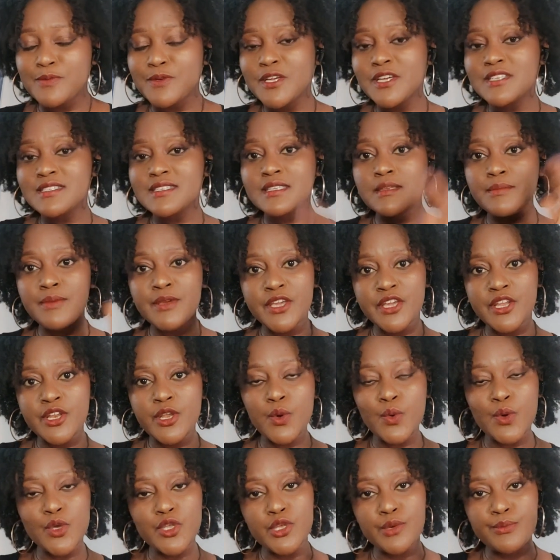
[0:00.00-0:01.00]
because at the
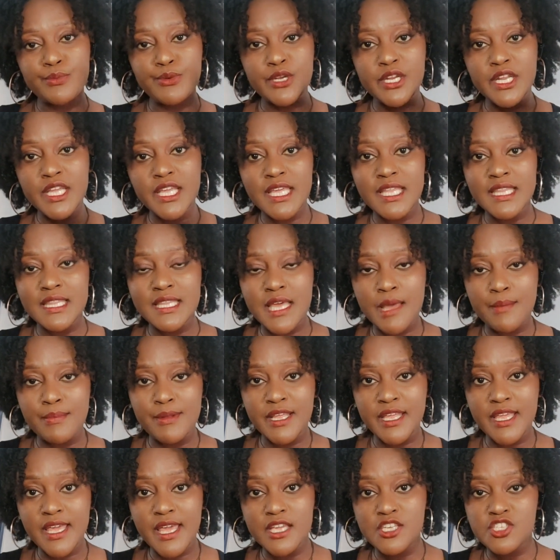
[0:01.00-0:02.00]
beginning when you're putting in the
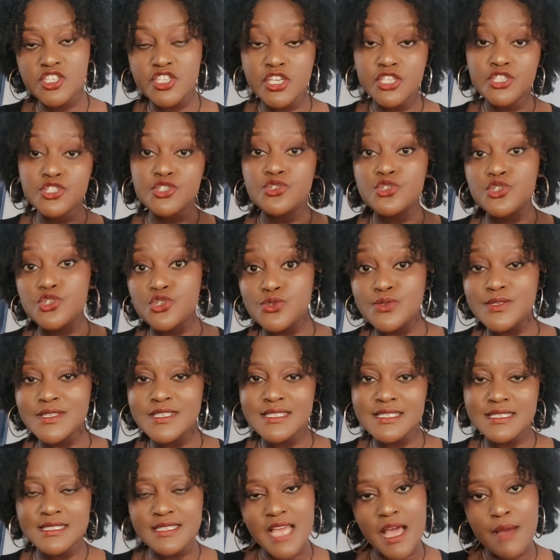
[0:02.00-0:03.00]
application and you're
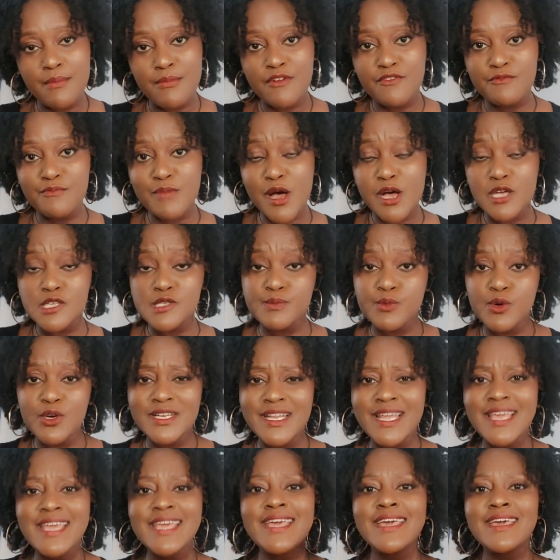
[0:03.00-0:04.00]
choosing the type of passport,